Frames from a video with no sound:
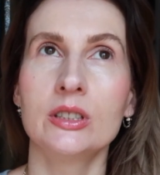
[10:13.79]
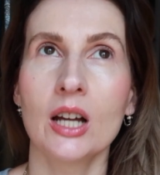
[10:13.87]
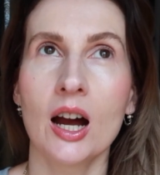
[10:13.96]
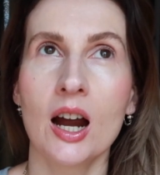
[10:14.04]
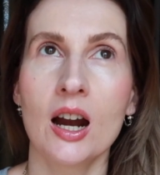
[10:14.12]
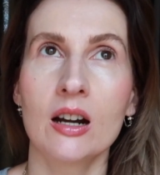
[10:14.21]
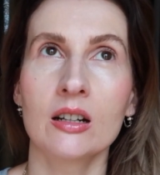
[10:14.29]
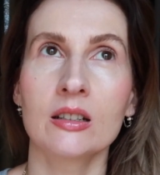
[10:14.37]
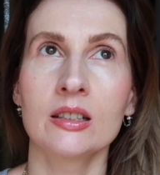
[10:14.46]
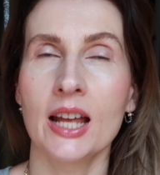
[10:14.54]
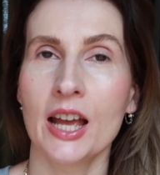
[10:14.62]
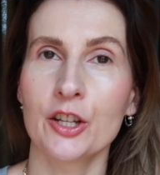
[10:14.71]

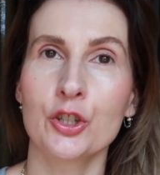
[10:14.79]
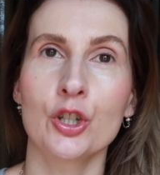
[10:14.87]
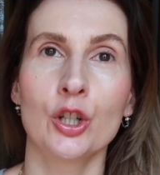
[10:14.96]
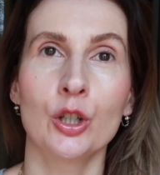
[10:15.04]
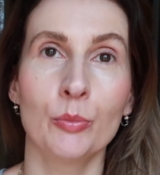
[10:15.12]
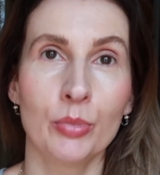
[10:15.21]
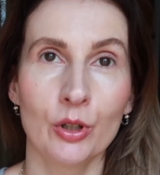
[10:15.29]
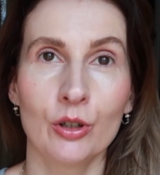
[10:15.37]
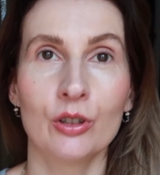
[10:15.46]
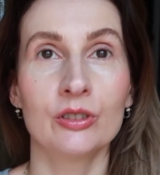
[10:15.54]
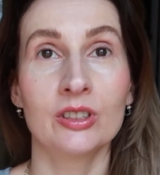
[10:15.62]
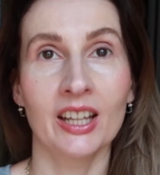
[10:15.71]
dark natural
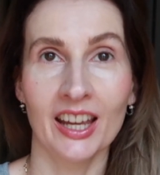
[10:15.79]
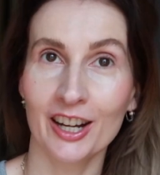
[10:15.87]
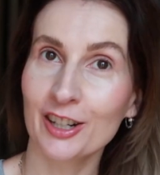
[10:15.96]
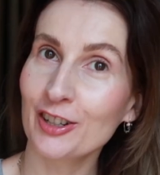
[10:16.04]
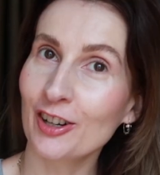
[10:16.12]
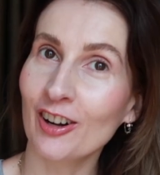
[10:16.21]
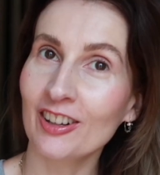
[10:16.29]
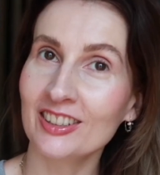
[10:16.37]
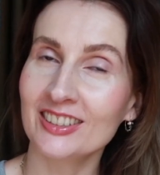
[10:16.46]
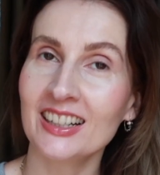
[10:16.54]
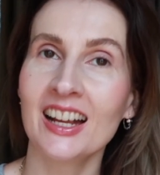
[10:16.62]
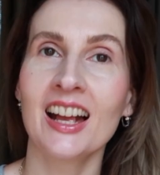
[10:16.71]
blonde hair
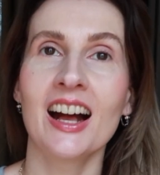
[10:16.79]
color.